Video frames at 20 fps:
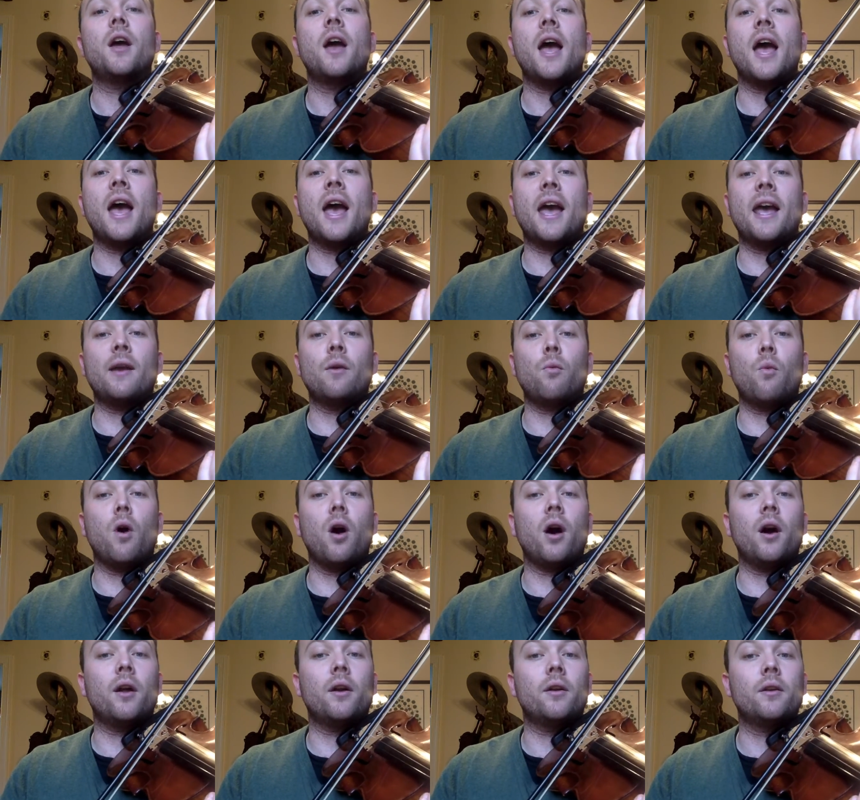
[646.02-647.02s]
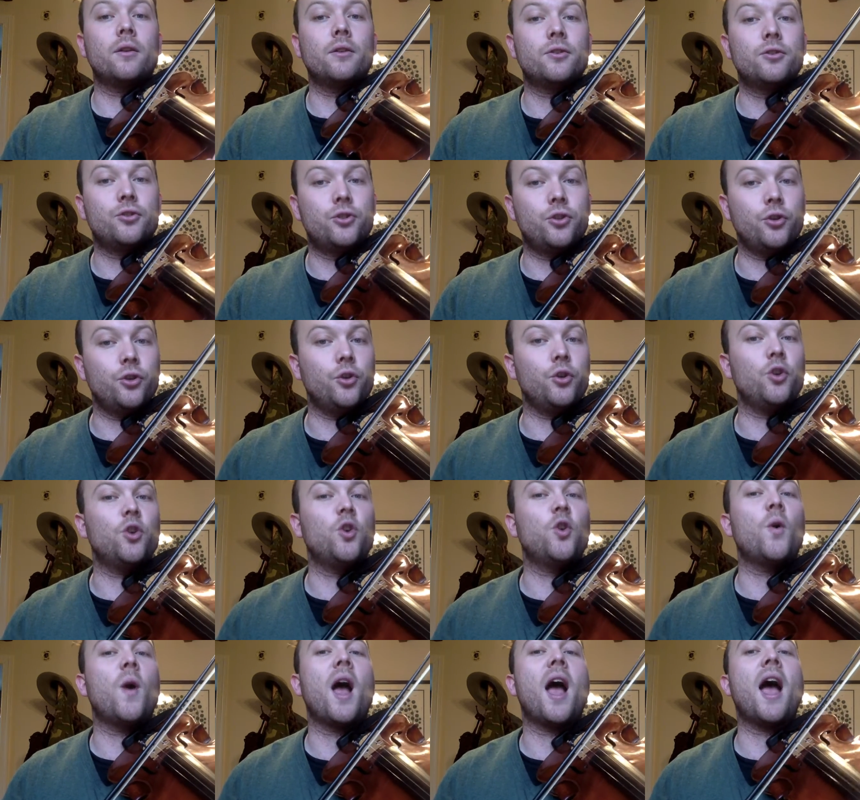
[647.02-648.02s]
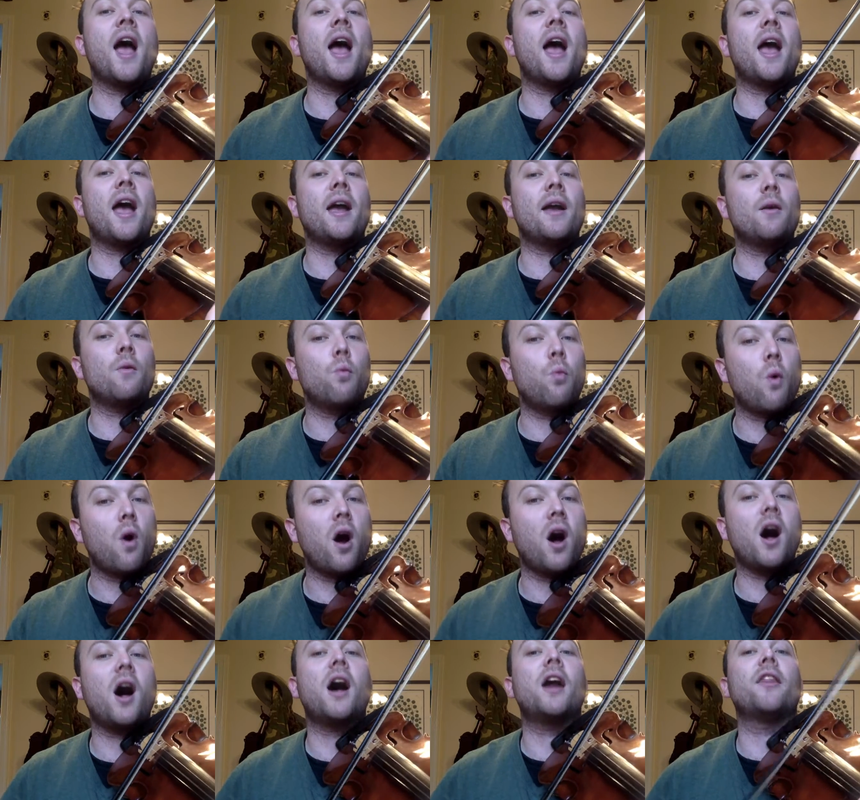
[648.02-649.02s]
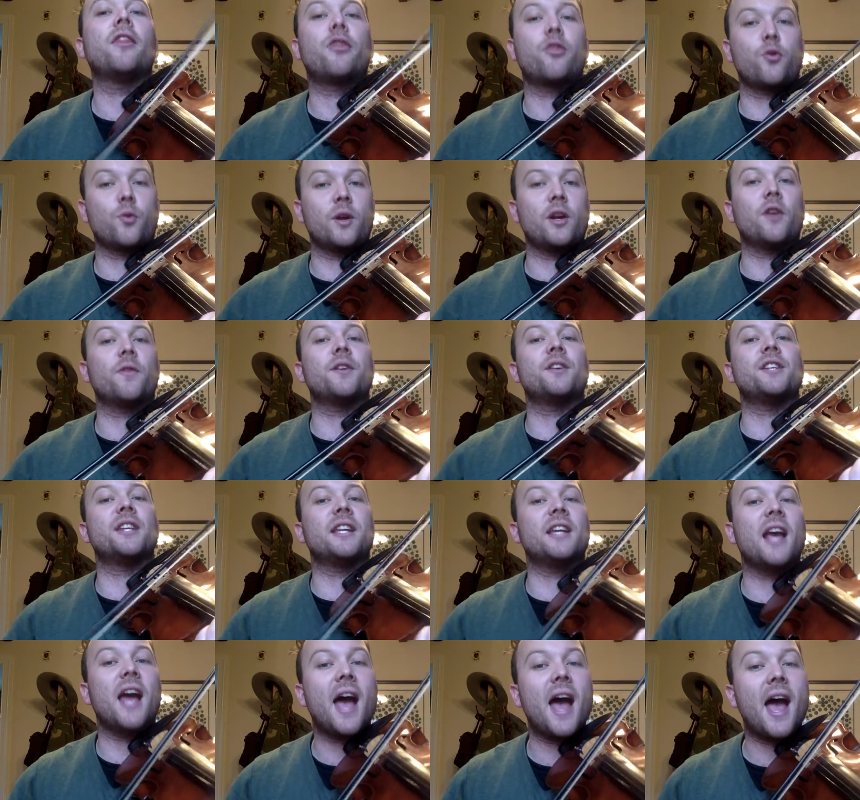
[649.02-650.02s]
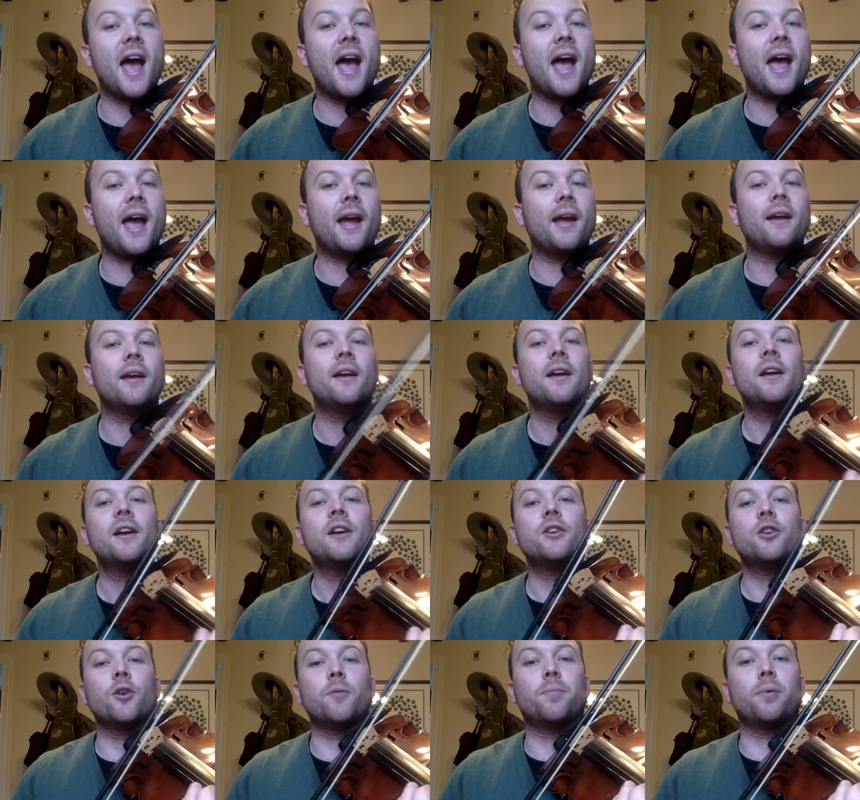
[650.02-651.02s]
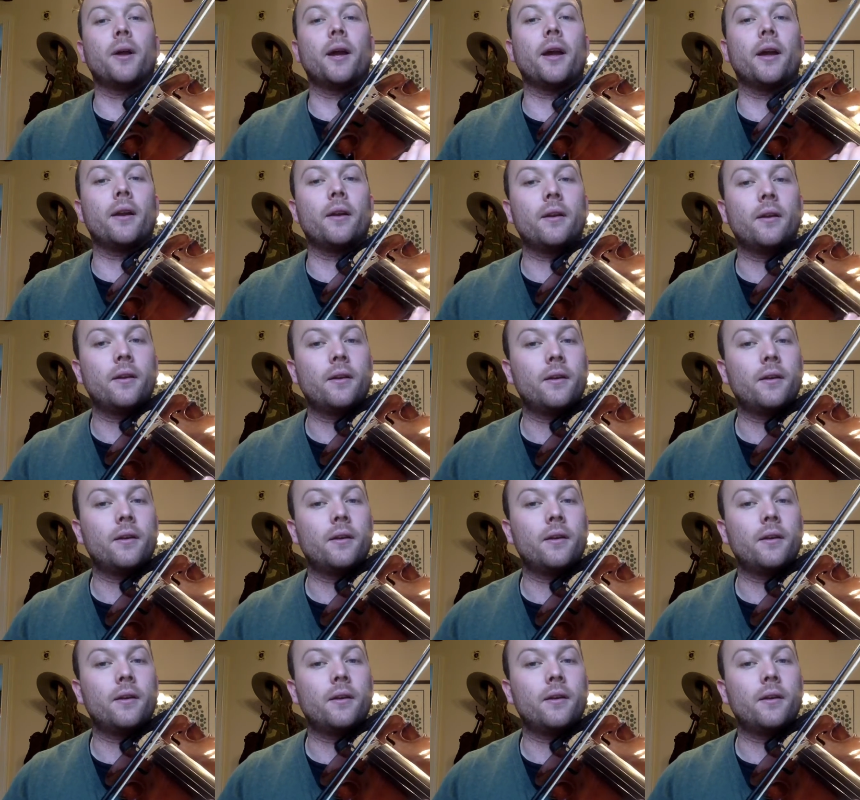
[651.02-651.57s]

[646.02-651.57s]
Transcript: A1, 2, A1, 3 on the D, A. You're playing.